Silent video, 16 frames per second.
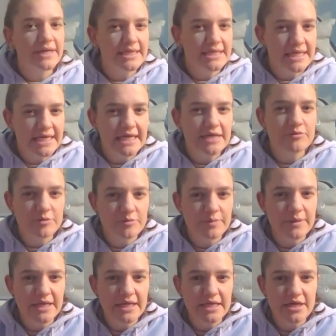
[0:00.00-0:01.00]
a lead would
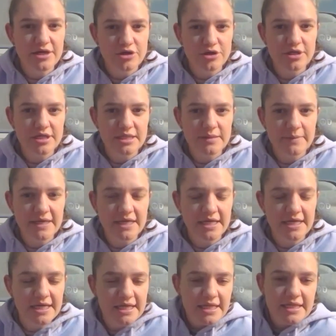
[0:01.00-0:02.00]
be good at the
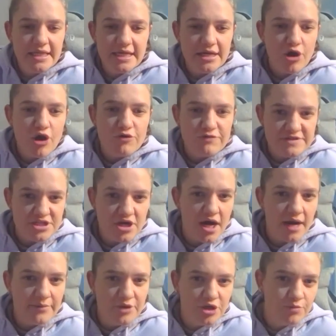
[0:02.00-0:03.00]
beginning, and then over
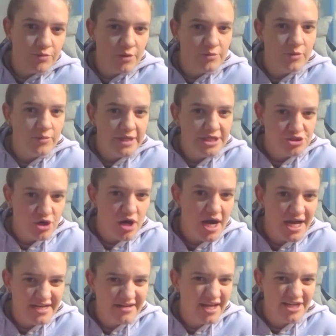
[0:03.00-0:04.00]
time you can probably
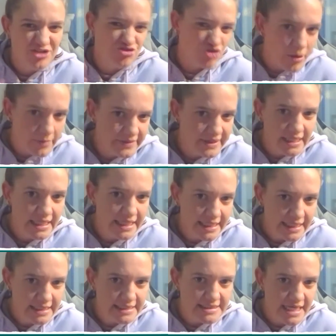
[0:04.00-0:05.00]
try and like drop the
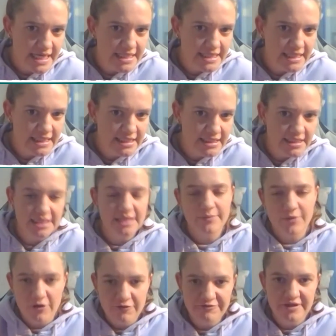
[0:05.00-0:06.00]
lead and then
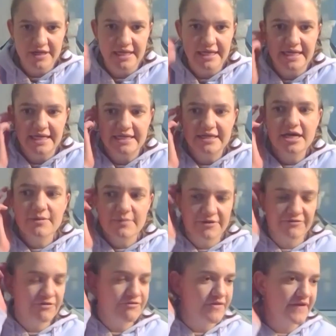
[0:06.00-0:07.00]
clip off the lead. But
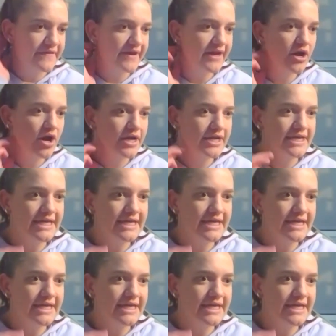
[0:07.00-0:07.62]
if you find they kind of